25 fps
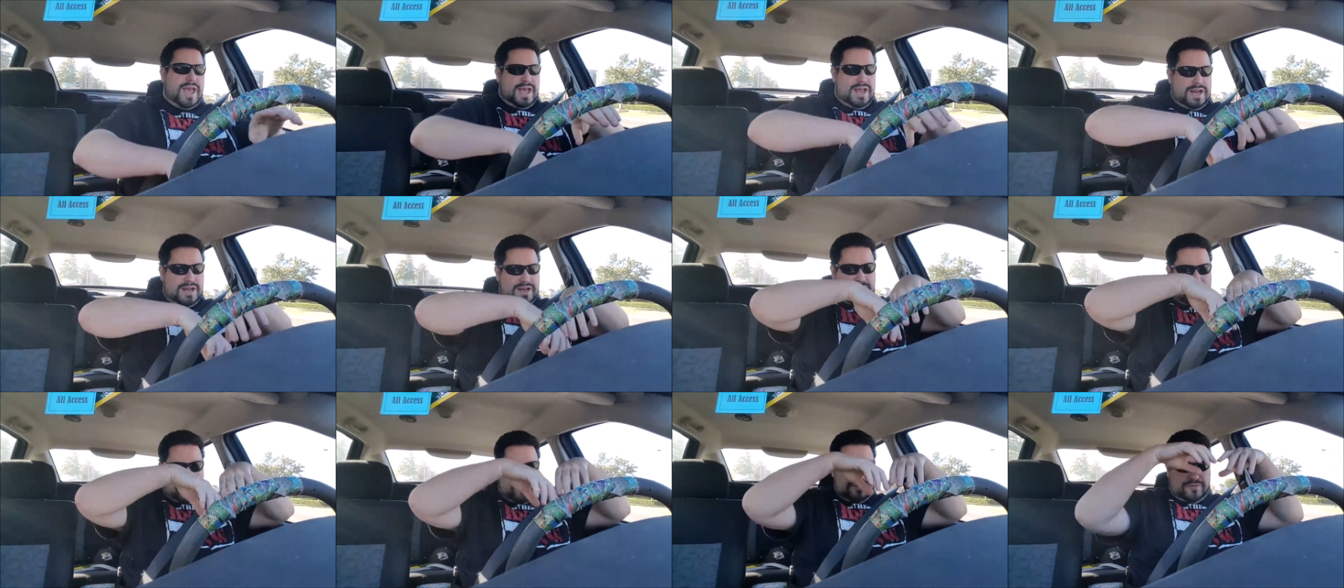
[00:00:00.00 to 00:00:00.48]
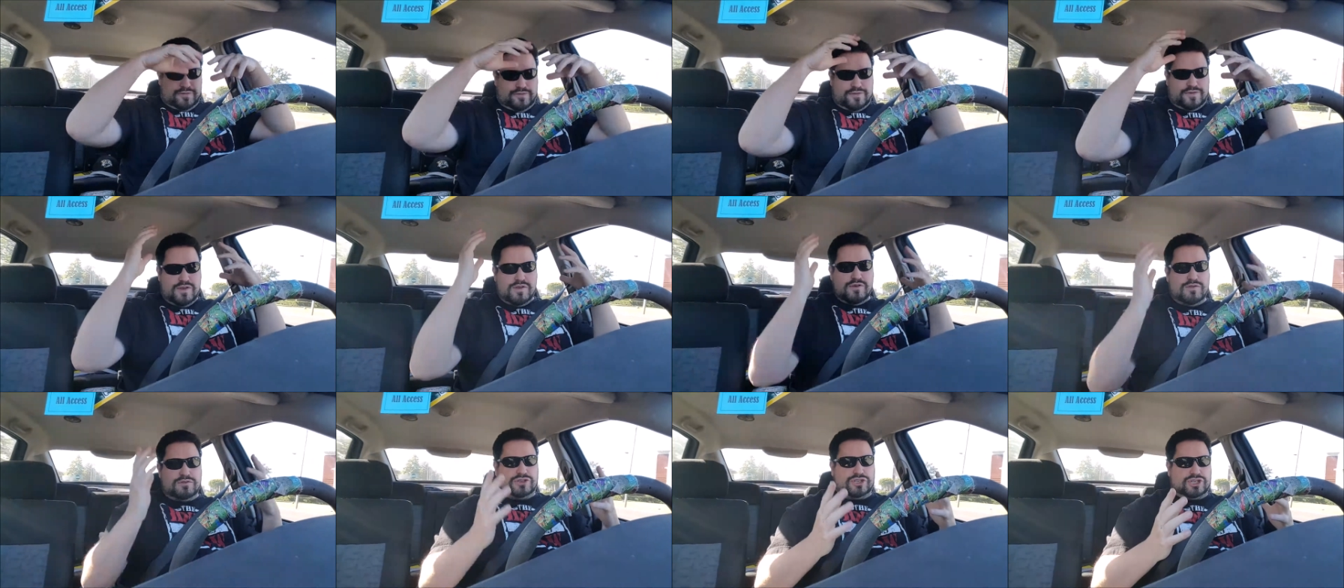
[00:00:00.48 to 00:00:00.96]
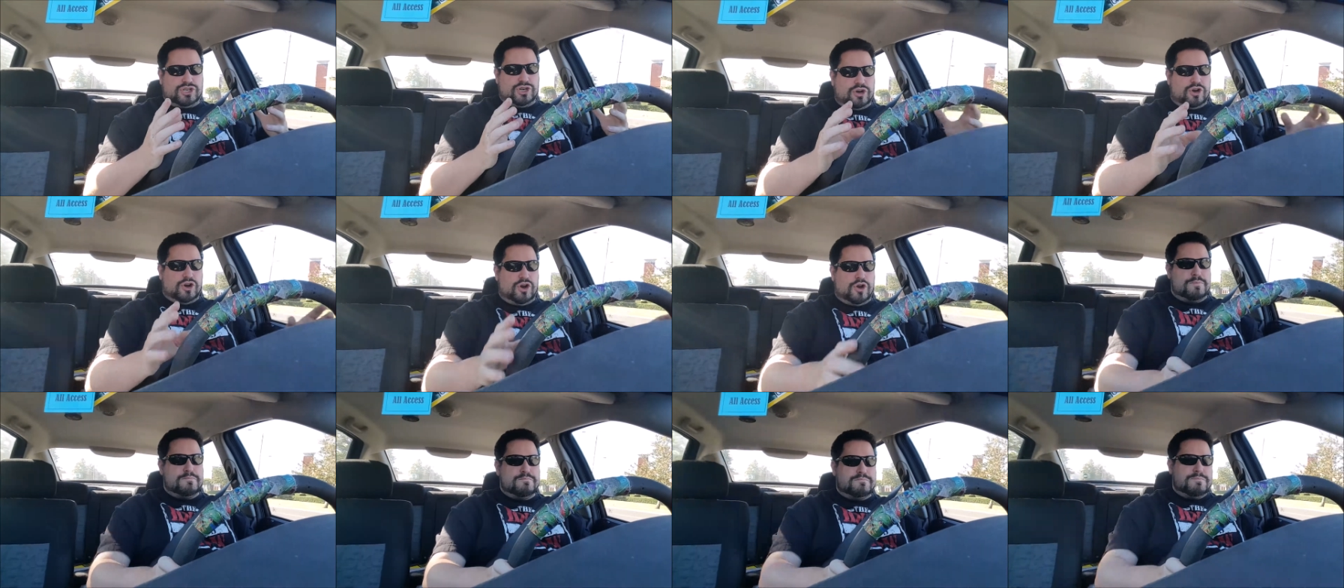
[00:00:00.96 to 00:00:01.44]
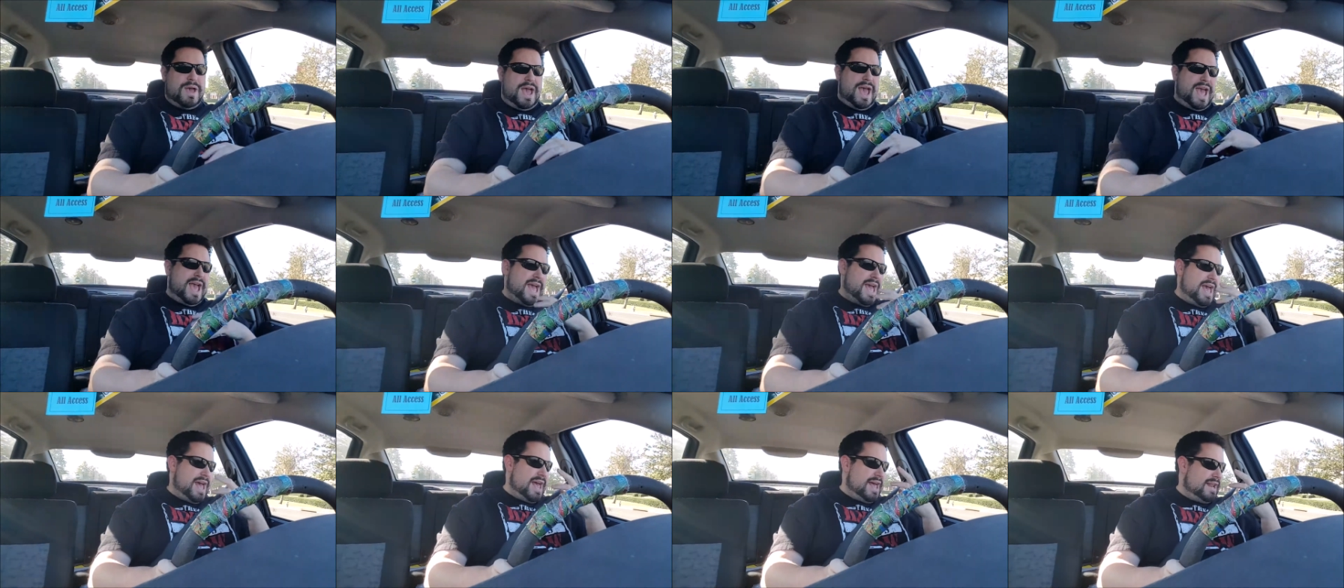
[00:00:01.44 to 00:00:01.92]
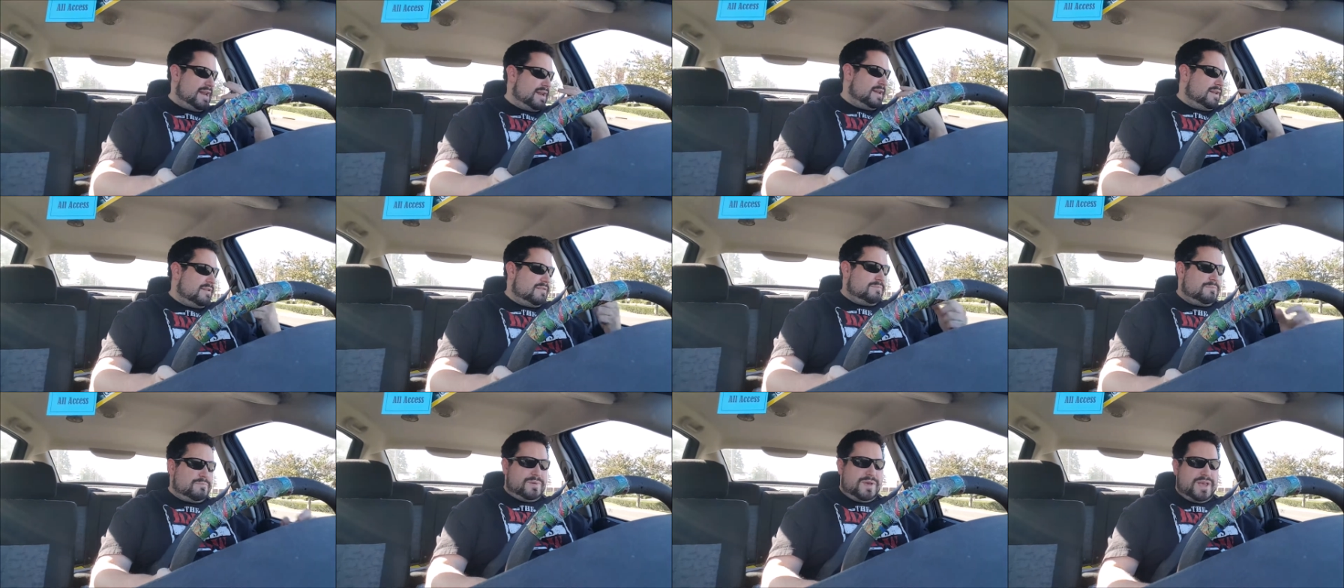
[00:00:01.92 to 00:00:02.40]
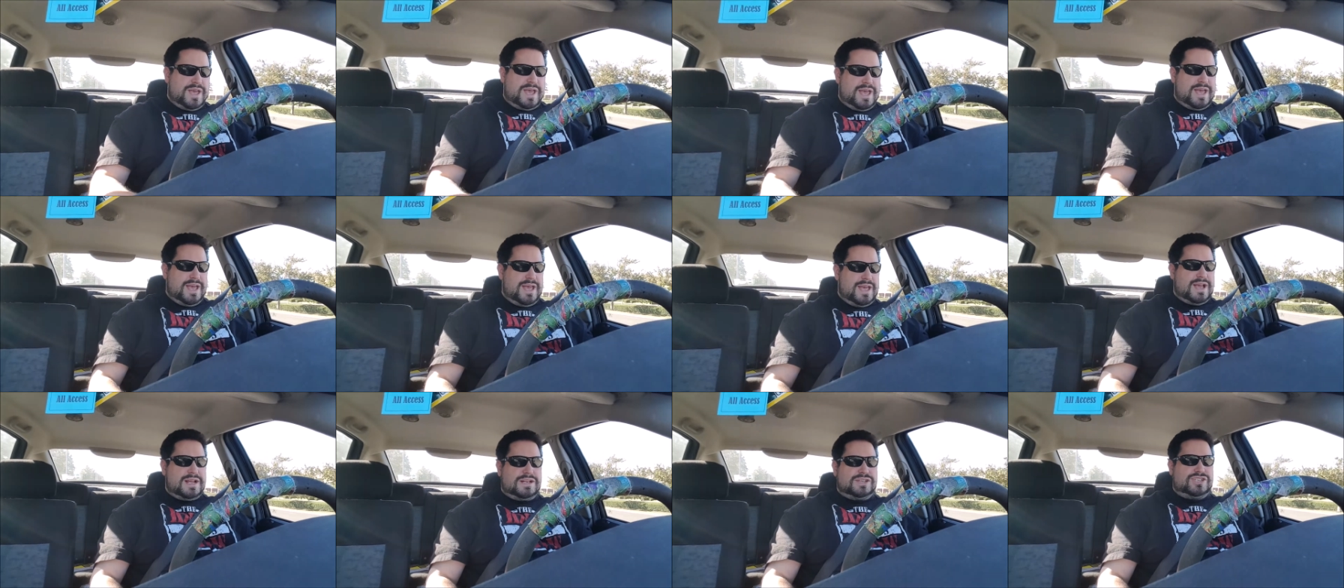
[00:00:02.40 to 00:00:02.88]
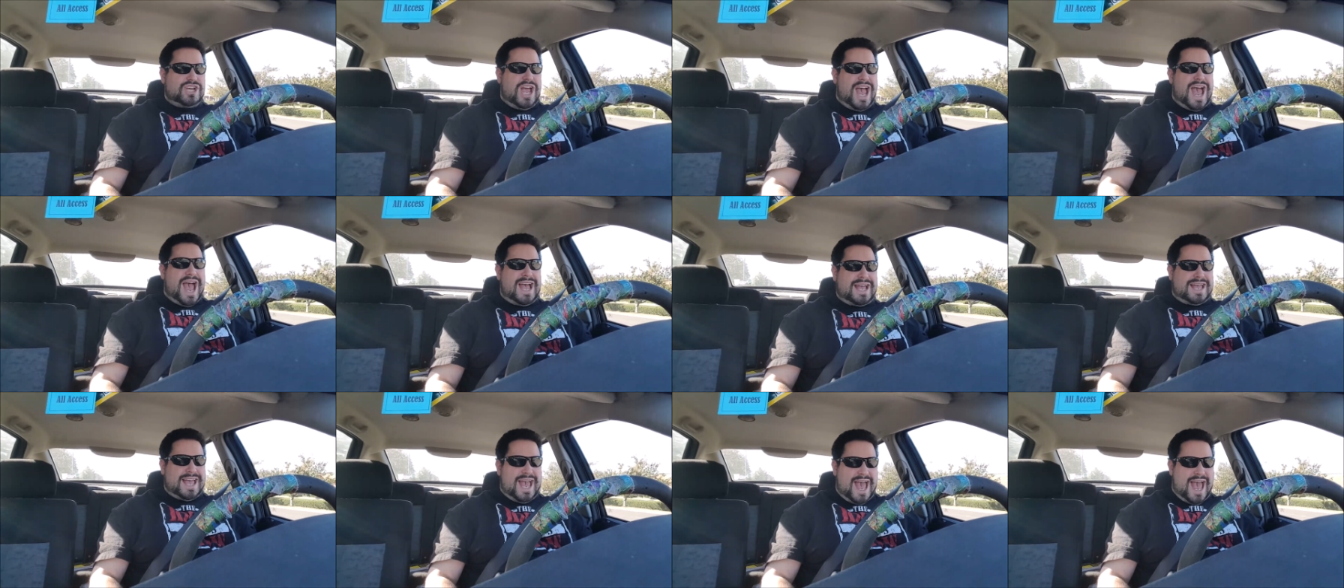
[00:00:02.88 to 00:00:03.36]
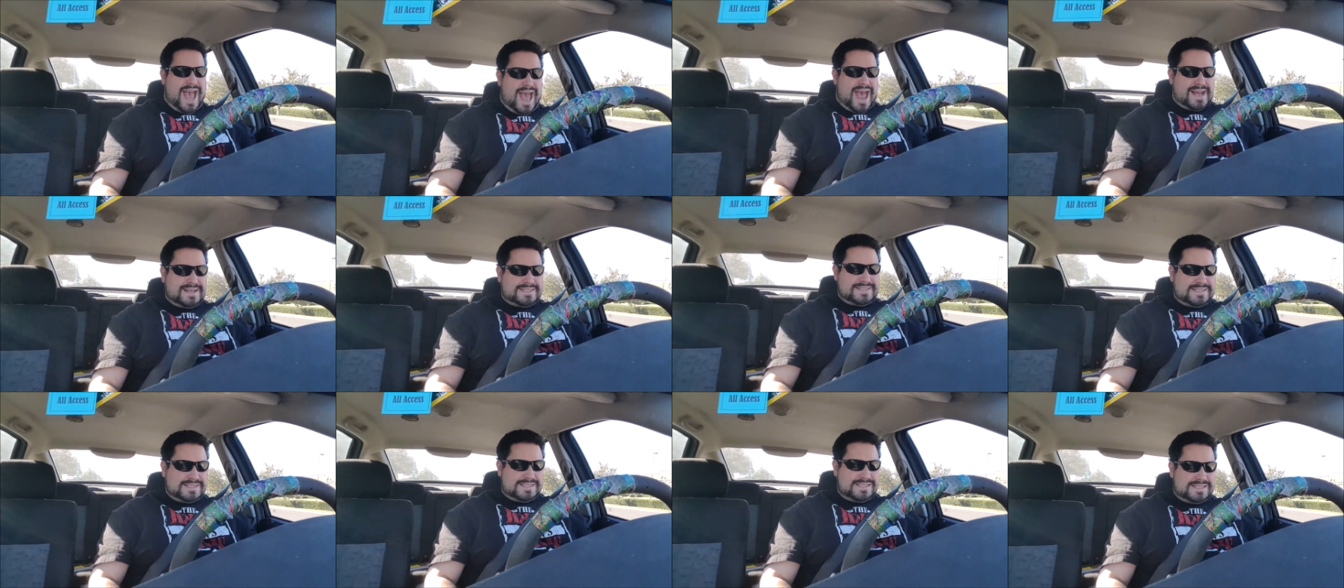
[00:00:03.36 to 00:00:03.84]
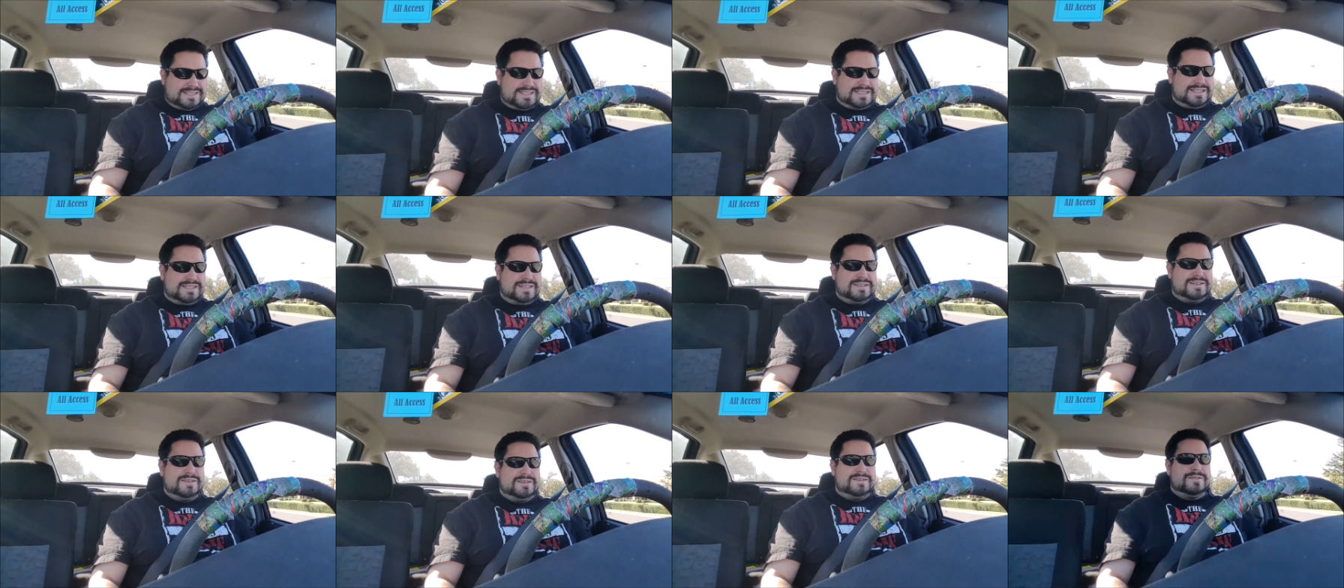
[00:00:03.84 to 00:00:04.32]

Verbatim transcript: in the future, man being a jackass